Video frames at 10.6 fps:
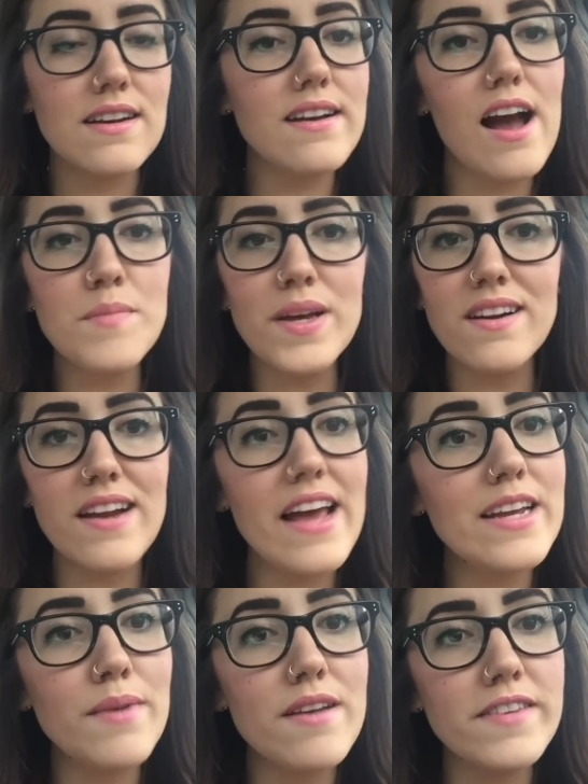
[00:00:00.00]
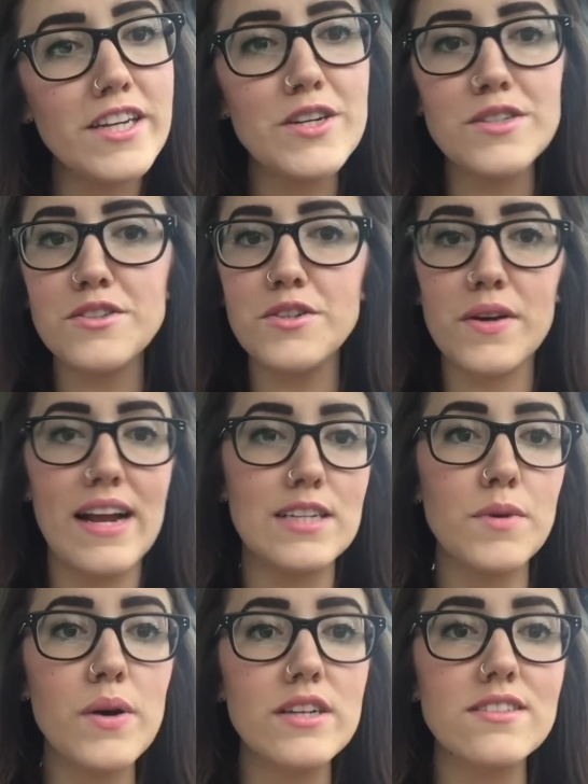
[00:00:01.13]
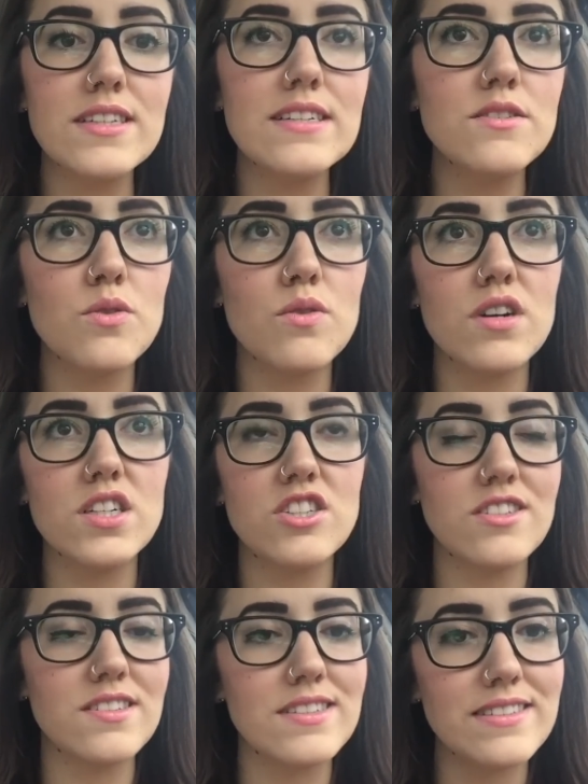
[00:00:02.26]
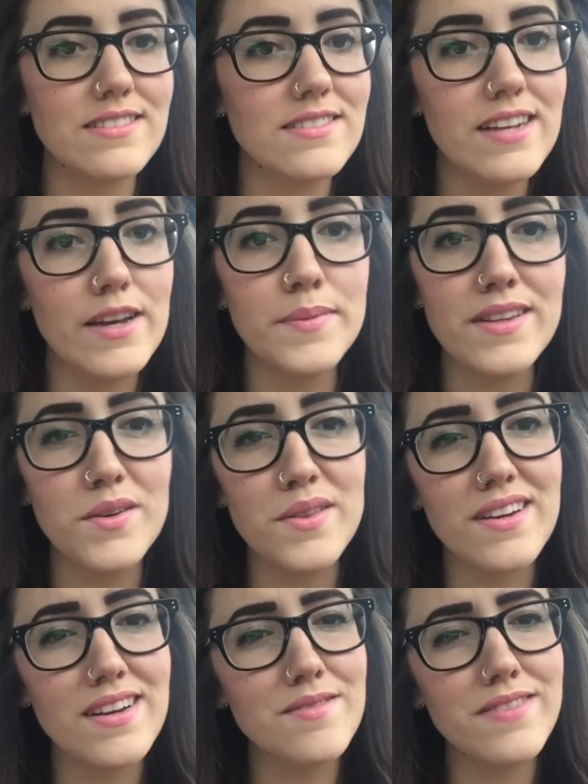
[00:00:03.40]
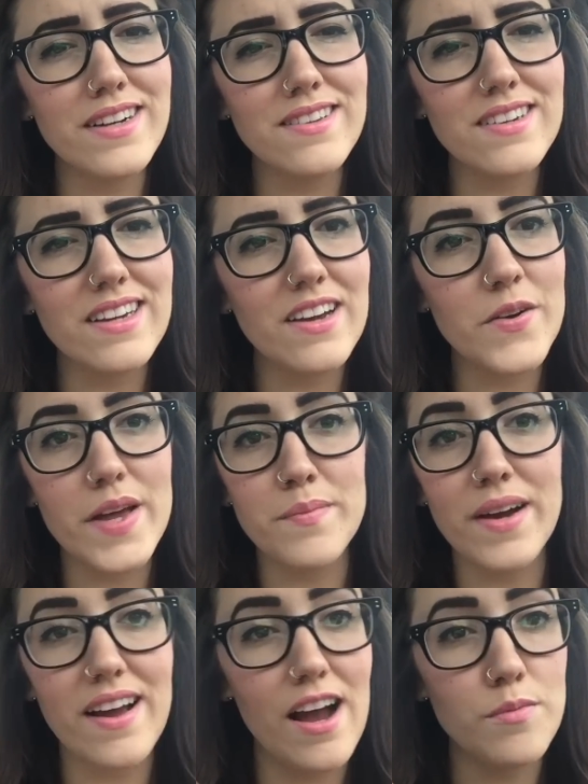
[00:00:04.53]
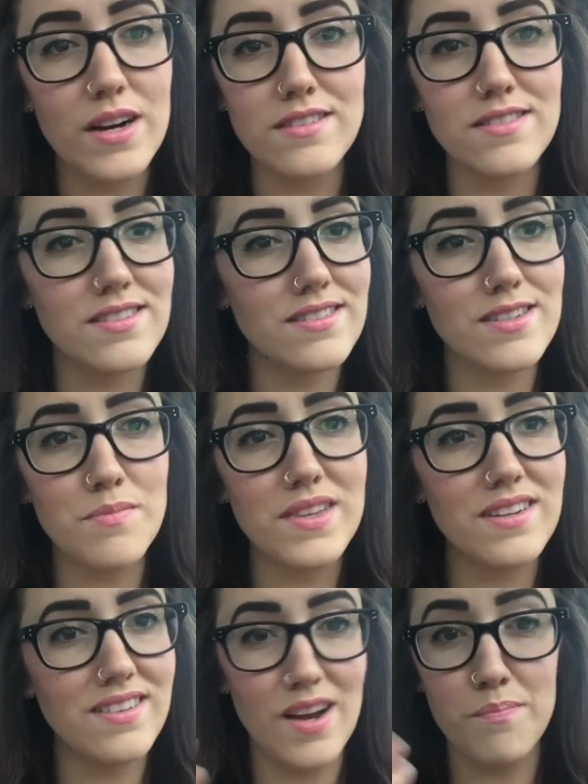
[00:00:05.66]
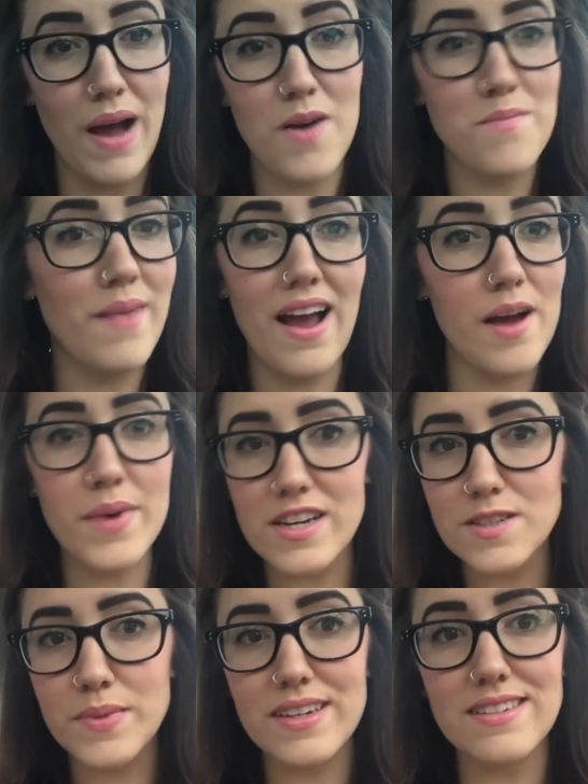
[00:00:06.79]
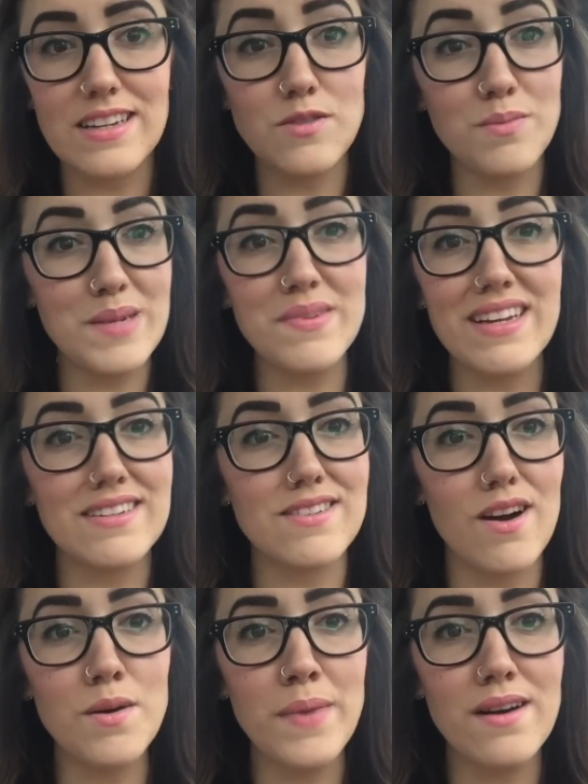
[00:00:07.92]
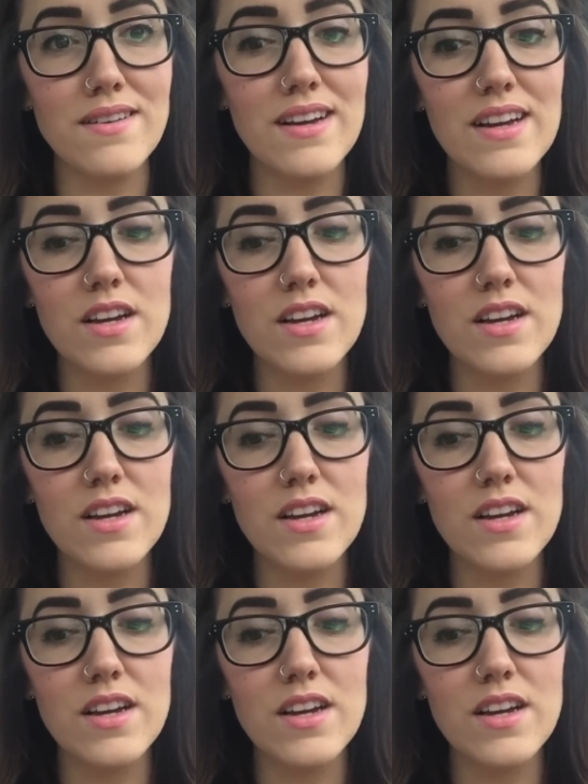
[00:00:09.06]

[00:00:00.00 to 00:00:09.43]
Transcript: comment on any of my videos, and you can ask me questions or just tell me that you think I'm funny looking, or that my eyebrows, something about my eyebrows, because that's what people like to talk about.